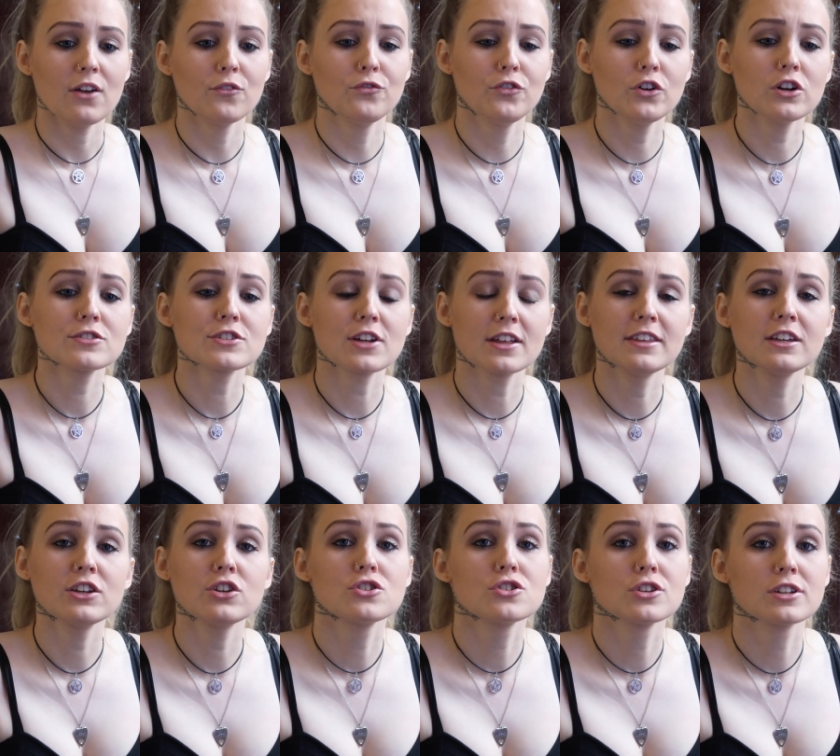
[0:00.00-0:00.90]
first I
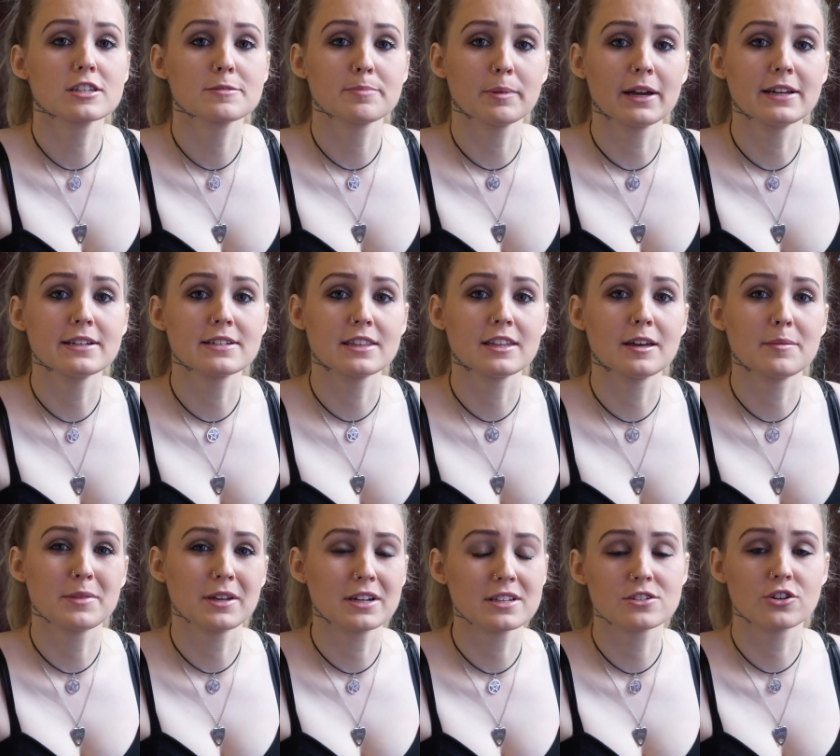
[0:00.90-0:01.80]
think you should explain to
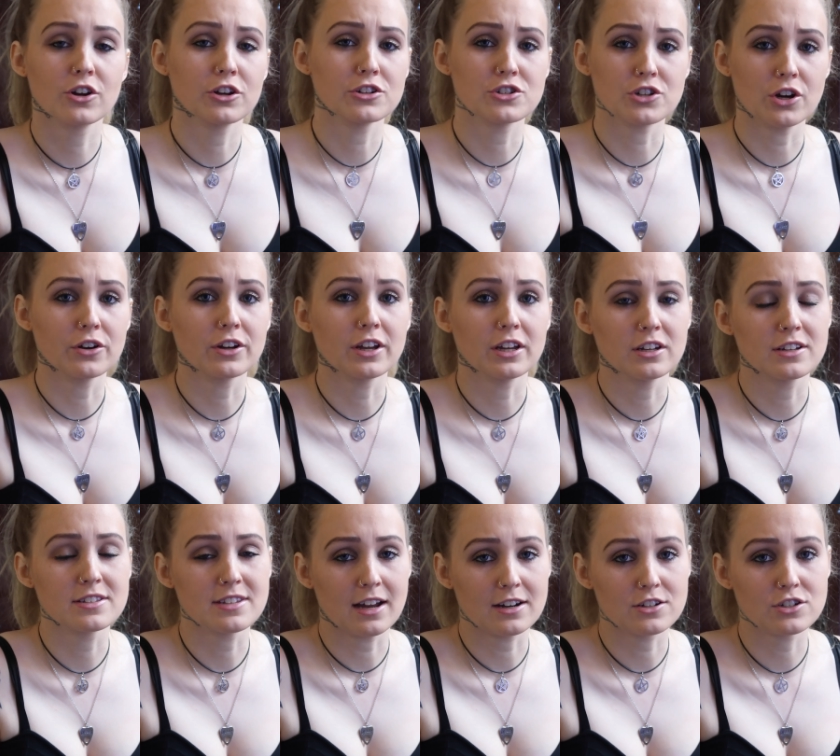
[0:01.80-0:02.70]
them that it's not a joke and
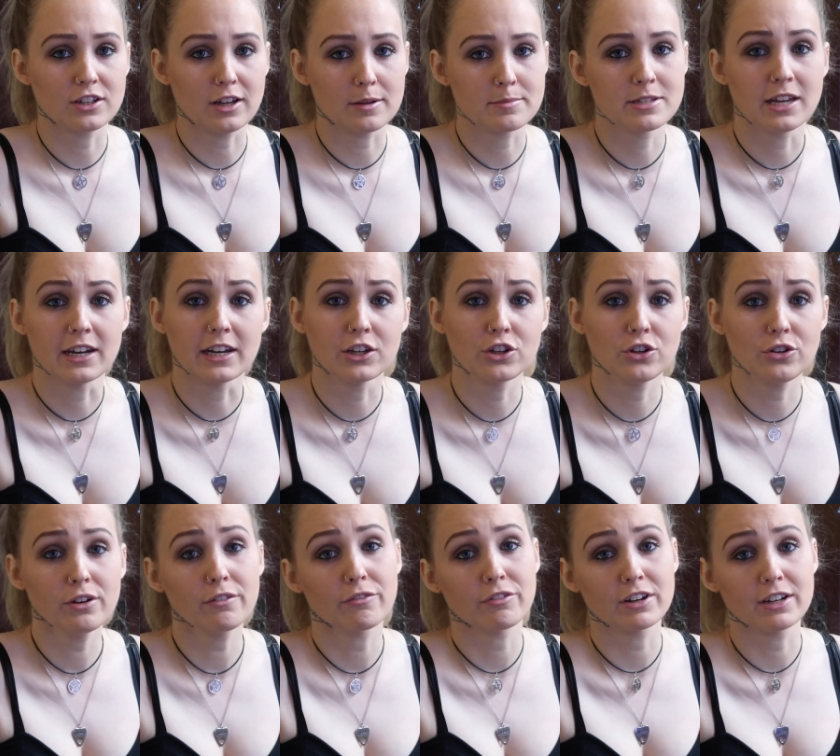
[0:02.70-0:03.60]
it's actually upsetting
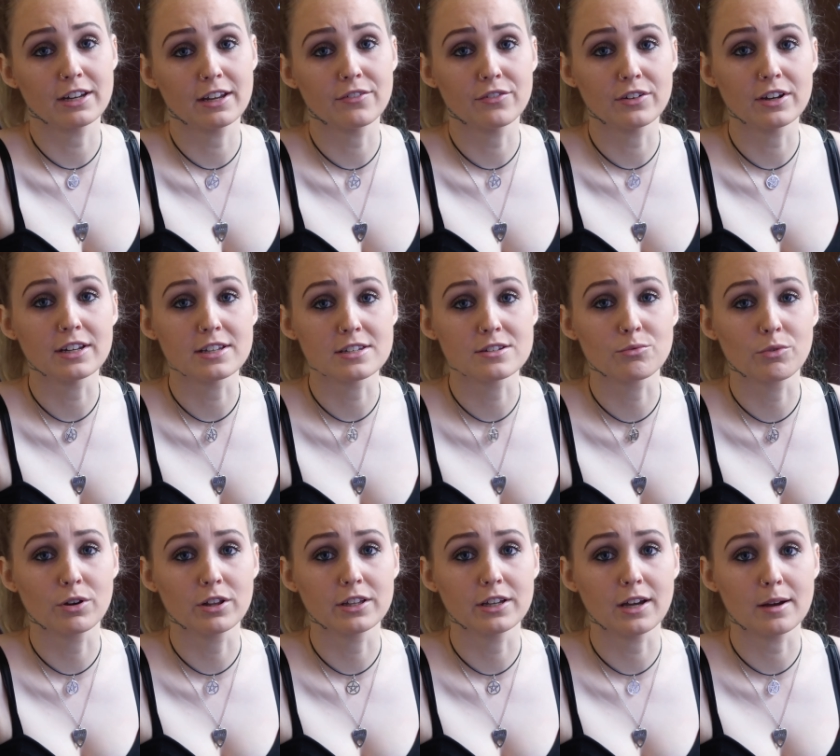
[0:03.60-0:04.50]
you if it is
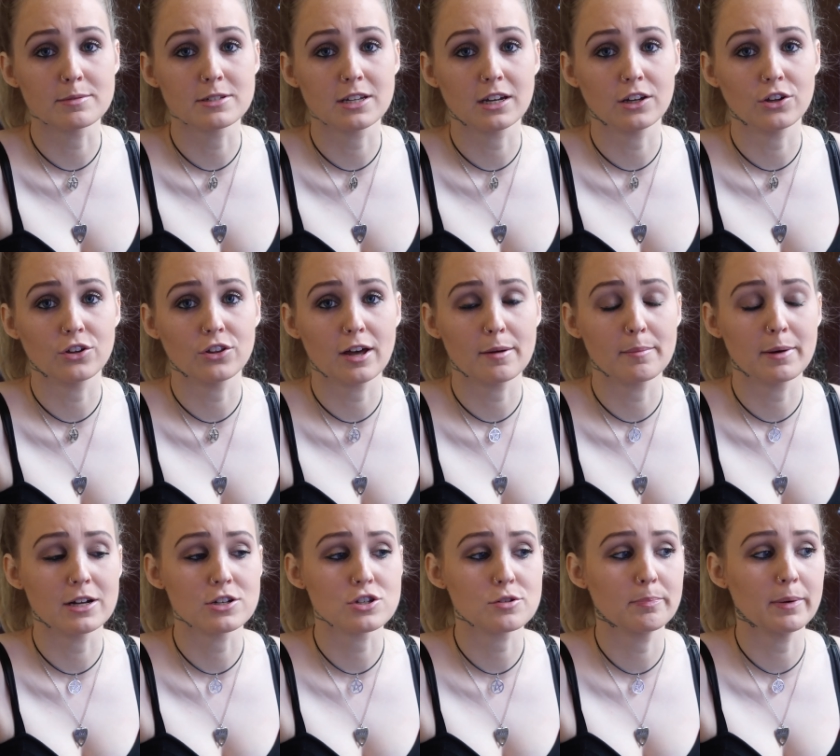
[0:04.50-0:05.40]
really upsetting you that
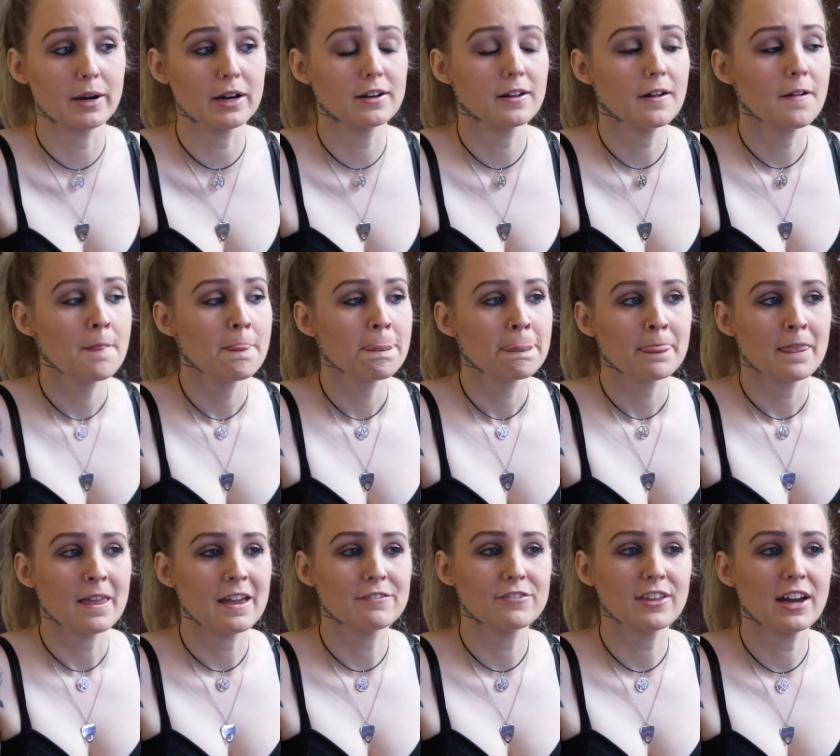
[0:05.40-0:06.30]
much. But
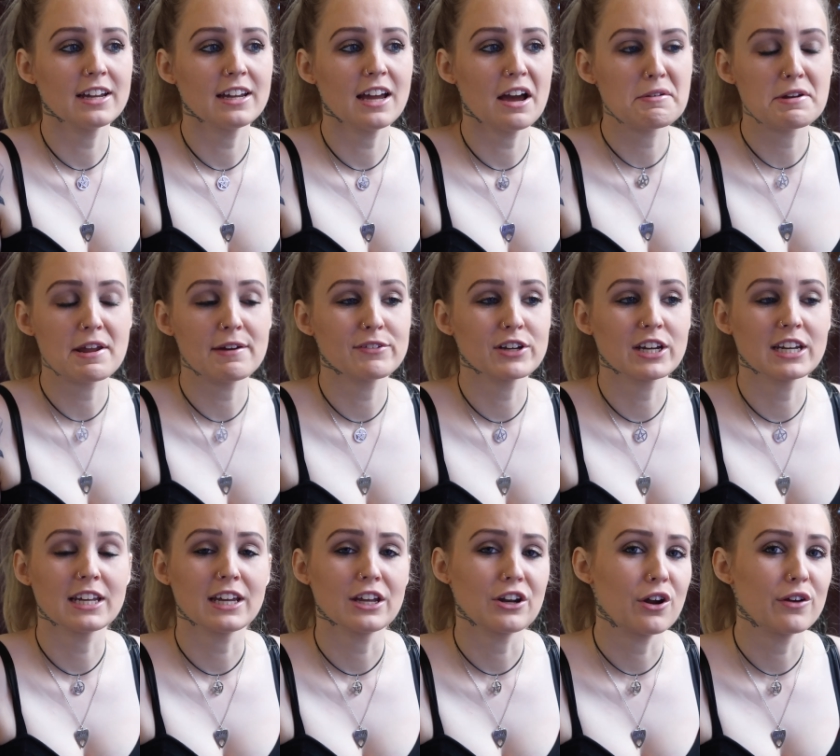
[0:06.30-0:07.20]
if they are never
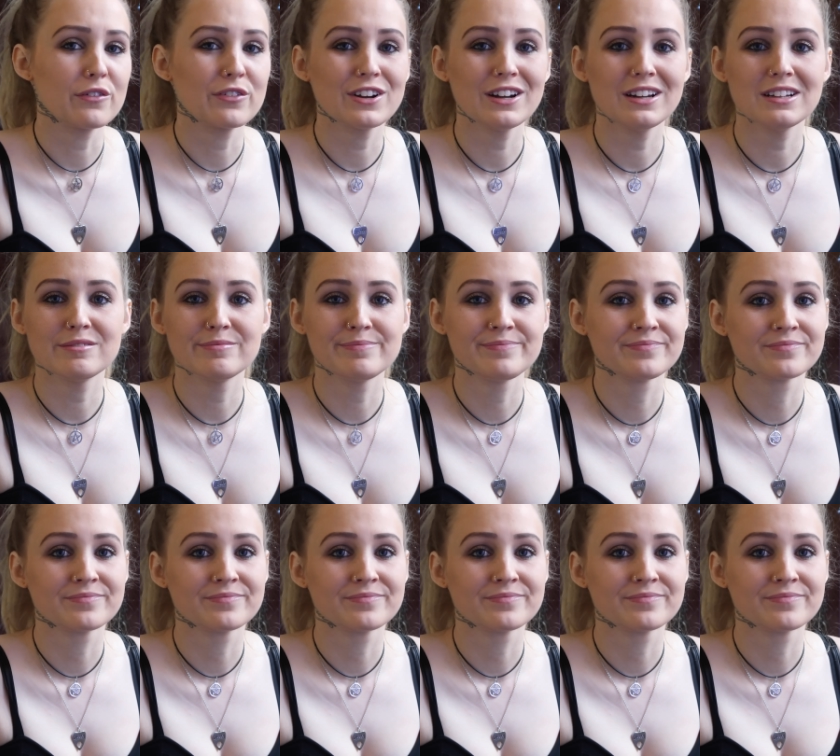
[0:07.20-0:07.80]
going to get over it,